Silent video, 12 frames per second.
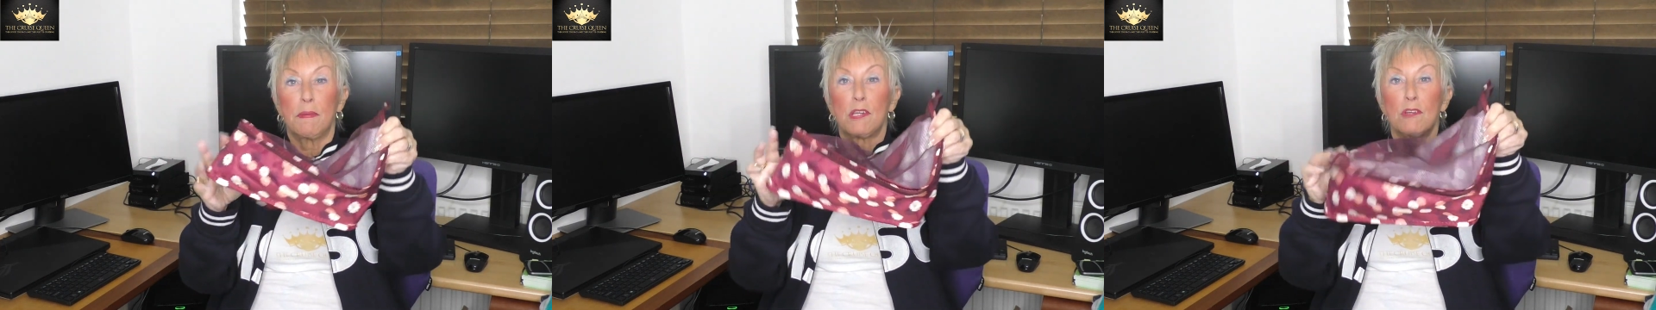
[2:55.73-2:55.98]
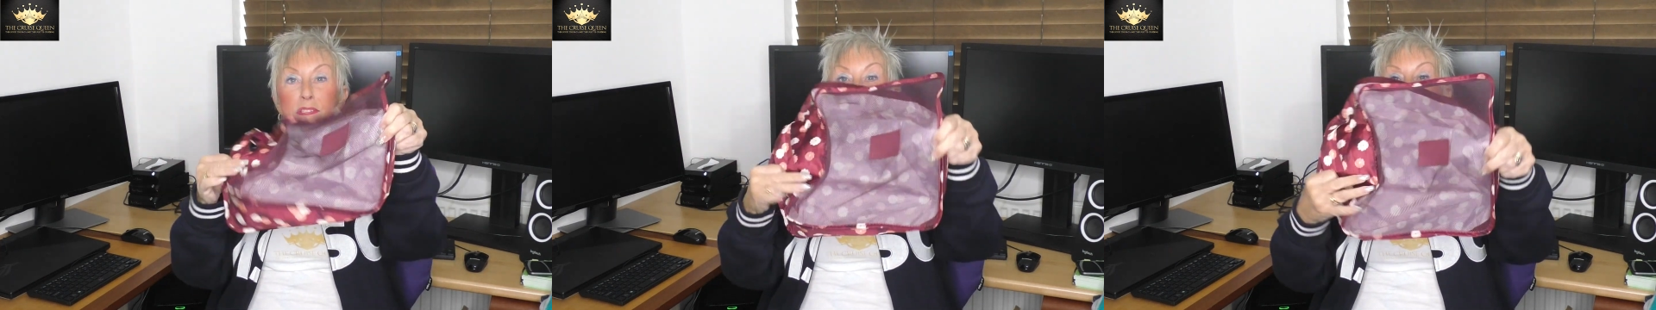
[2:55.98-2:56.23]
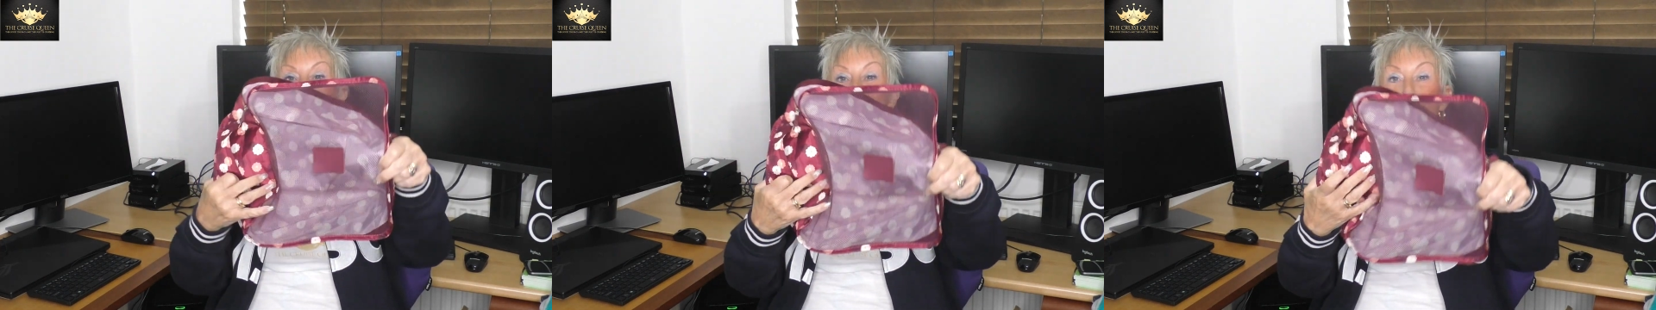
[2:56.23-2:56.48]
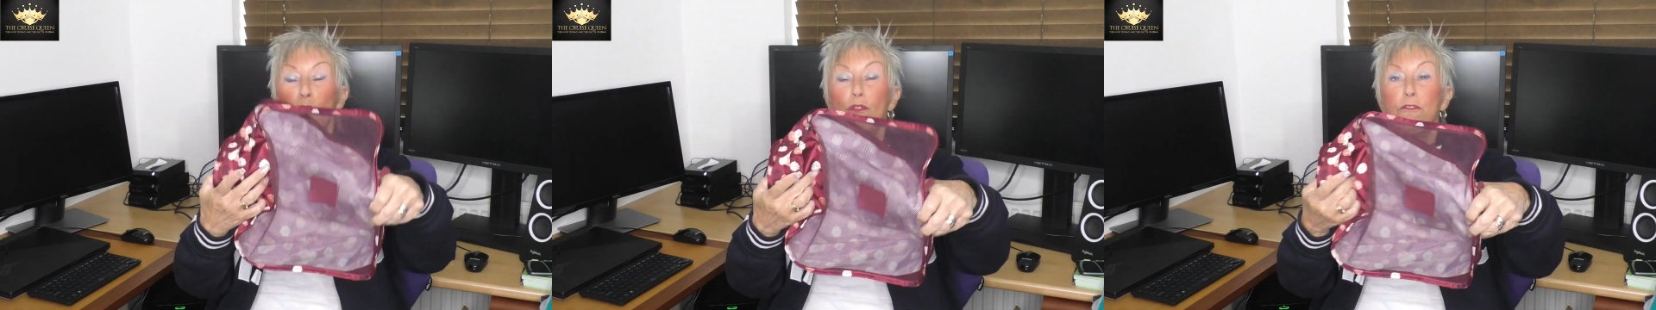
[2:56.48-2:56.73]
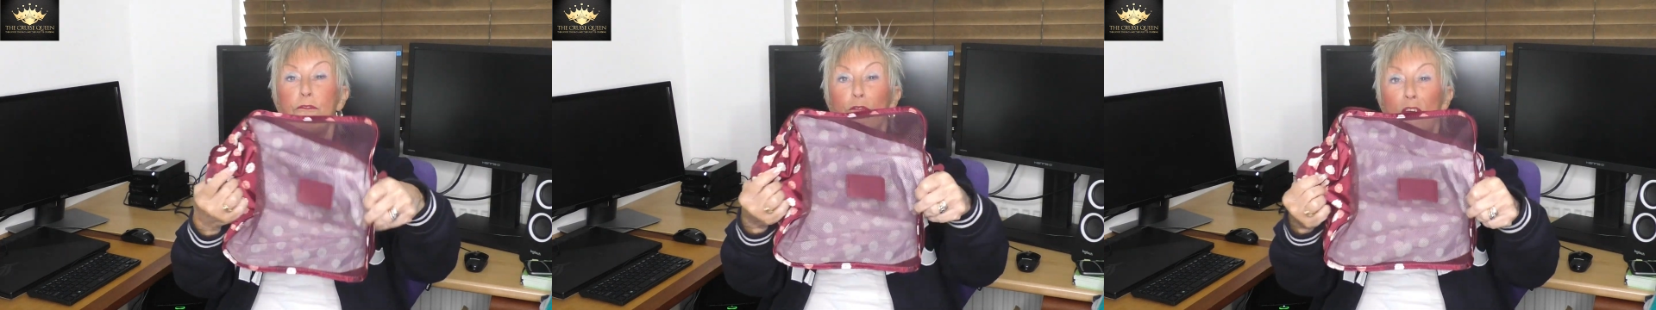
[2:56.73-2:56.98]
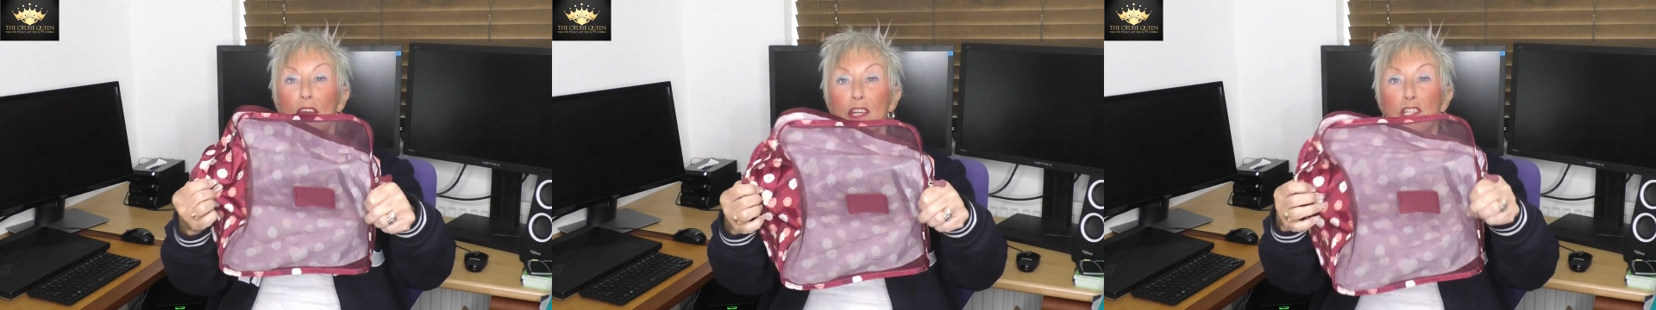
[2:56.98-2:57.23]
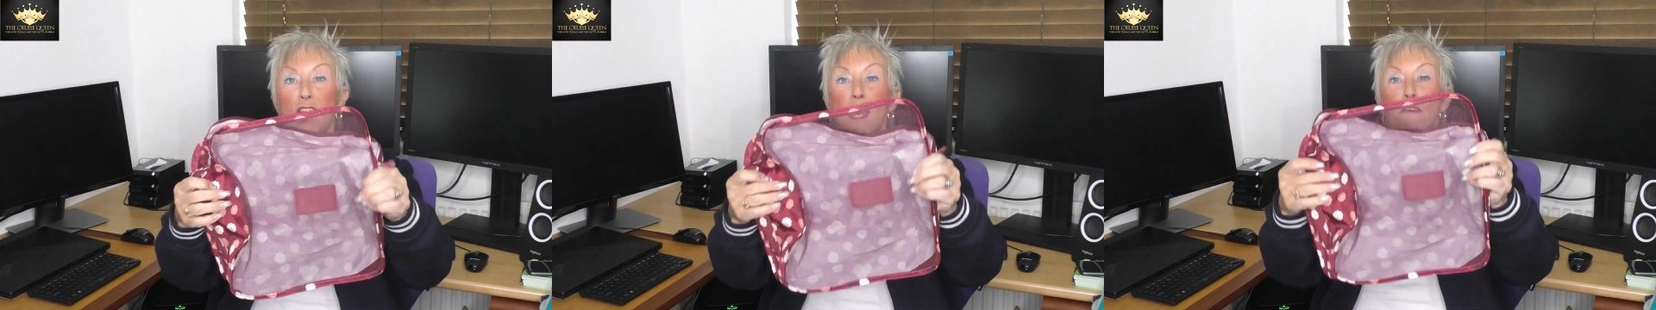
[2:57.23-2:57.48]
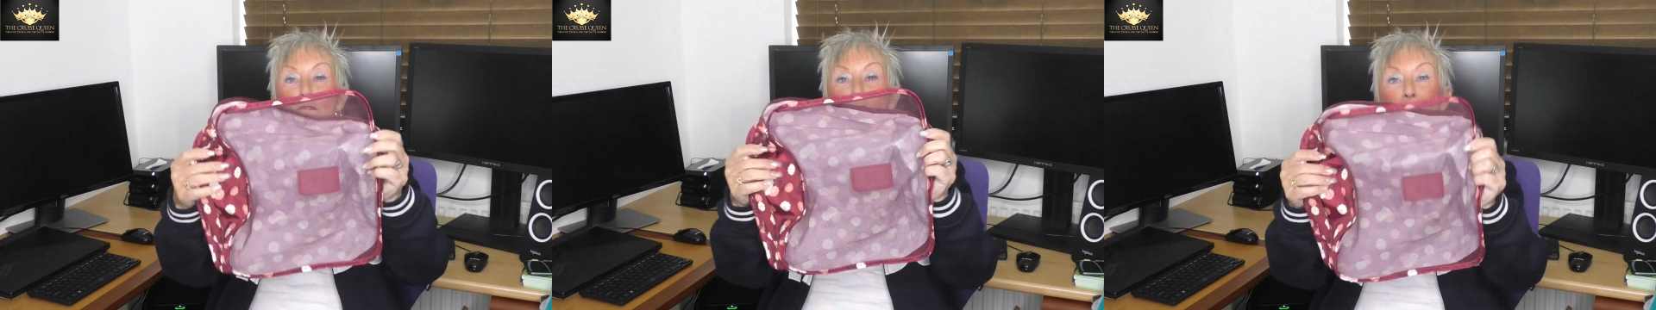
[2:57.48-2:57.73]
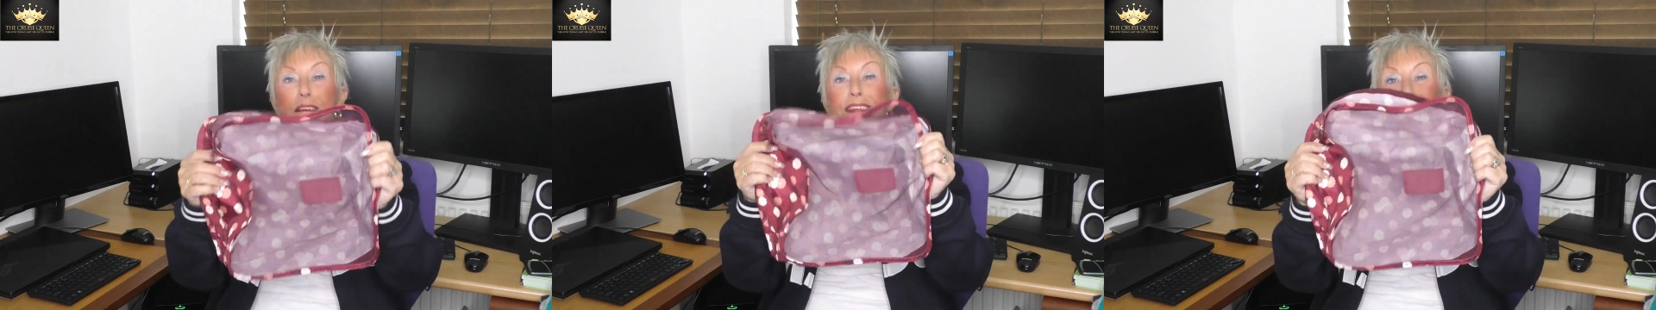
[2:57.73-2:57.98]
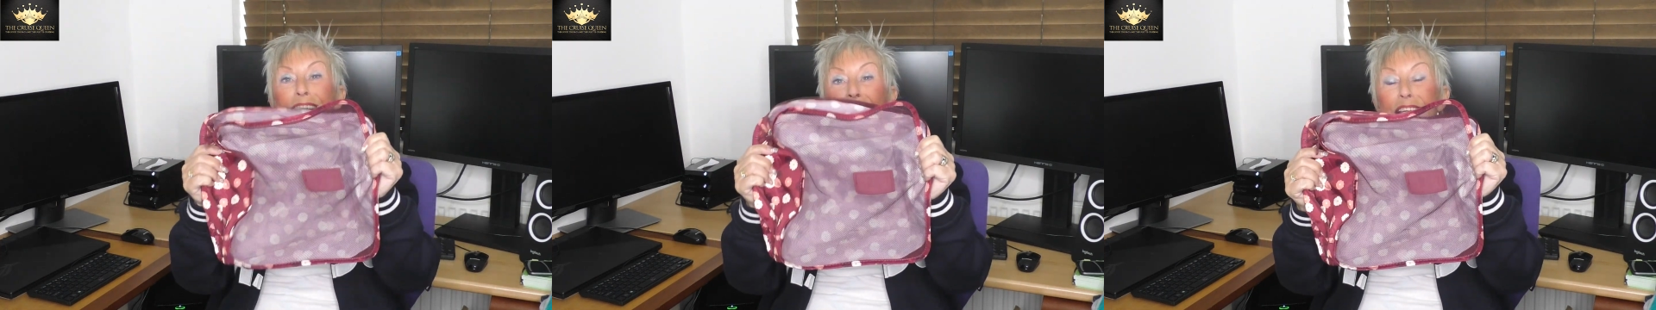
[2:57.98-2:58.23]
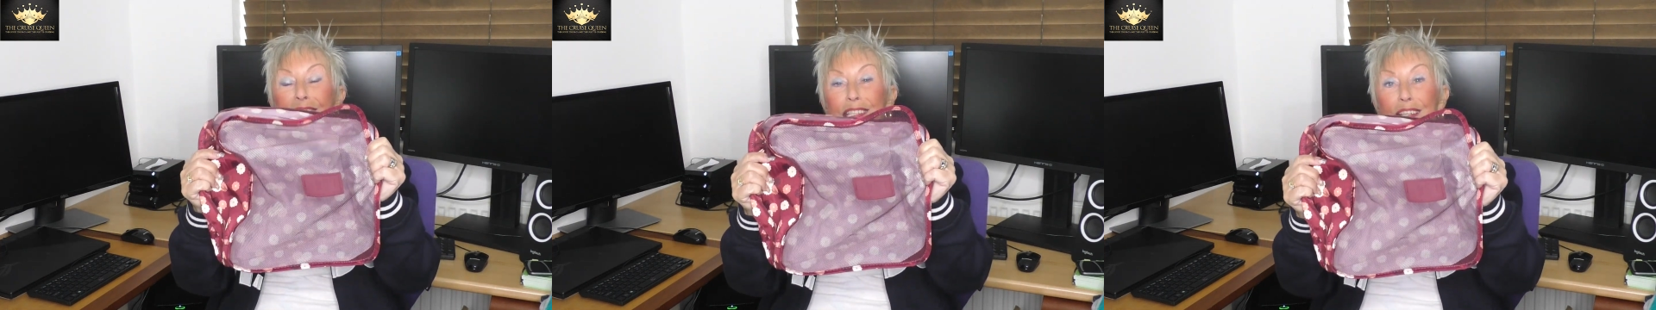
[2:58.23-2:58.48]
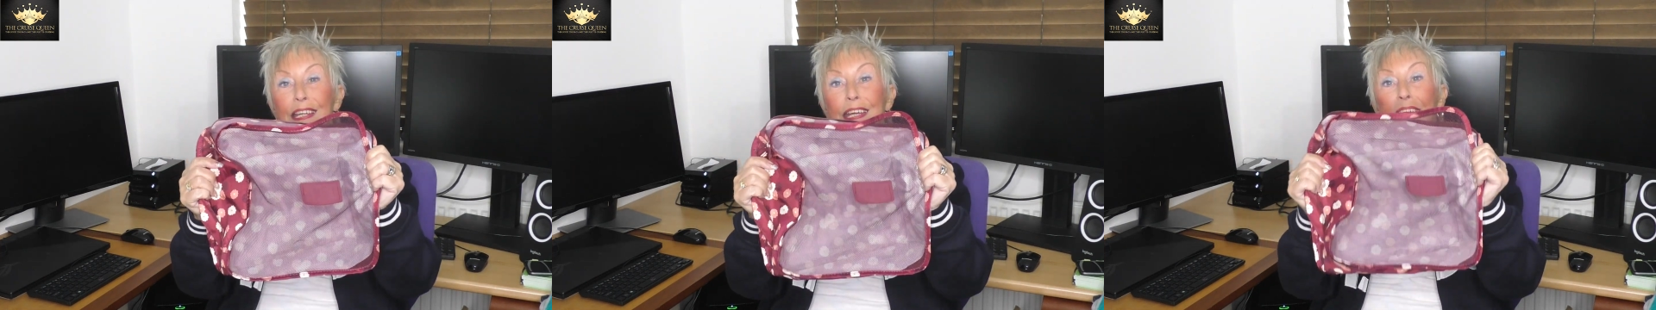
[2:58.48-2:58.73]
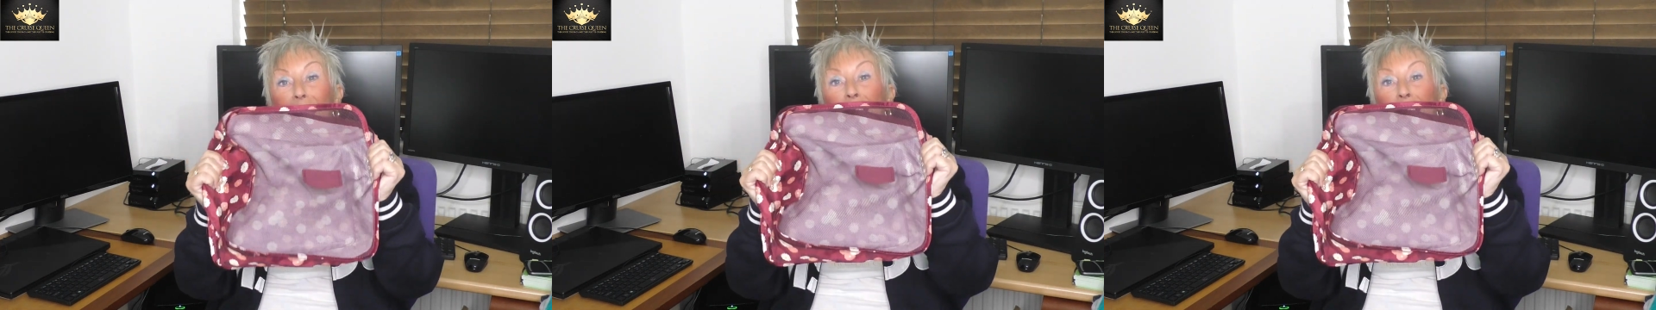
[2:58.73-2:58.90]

because this will fit very nicely